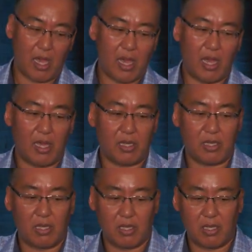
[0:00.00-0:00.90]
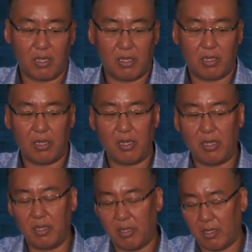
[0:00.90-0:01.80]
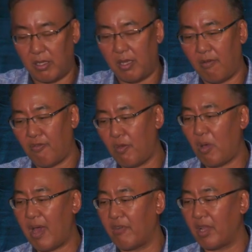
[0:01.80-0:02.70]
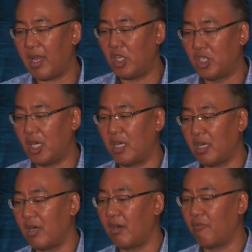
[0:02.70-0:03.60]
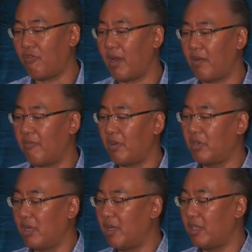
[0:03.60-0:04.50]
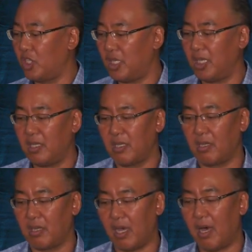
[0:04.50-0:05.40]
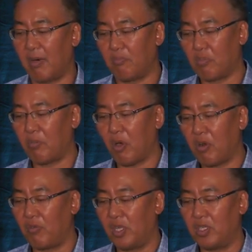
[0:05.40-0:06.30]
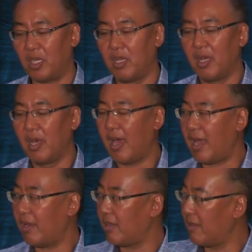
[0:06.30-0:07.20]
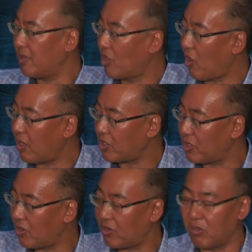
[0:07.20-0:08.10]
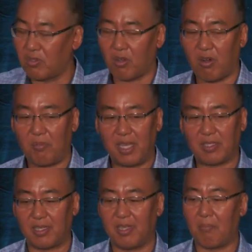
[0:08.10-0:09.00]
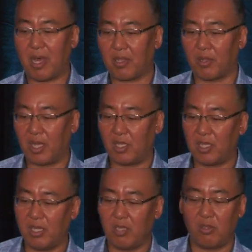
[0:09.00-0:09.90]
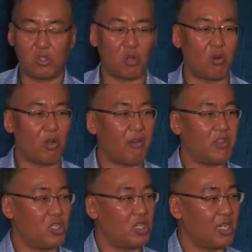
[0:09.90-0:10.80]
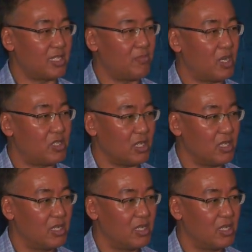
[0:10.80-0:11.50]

And if you have a lot of junk in front of your gene promoter region, and the dark circles are basically the methylation, you turn off the gene expression.